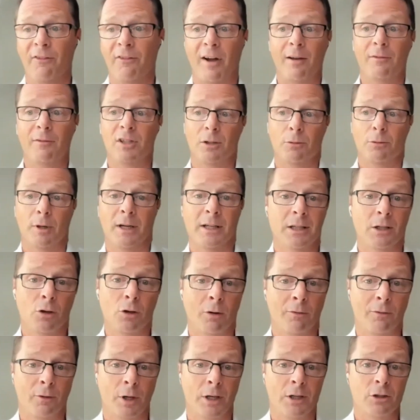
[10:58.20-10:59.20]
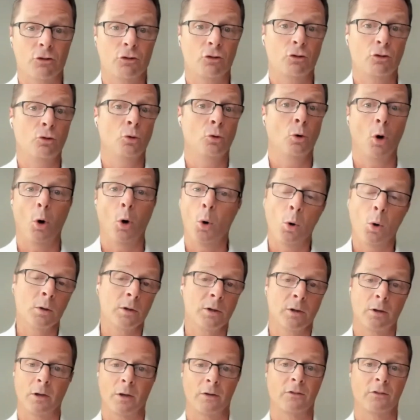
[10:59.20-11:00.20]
5G ready coverage to all the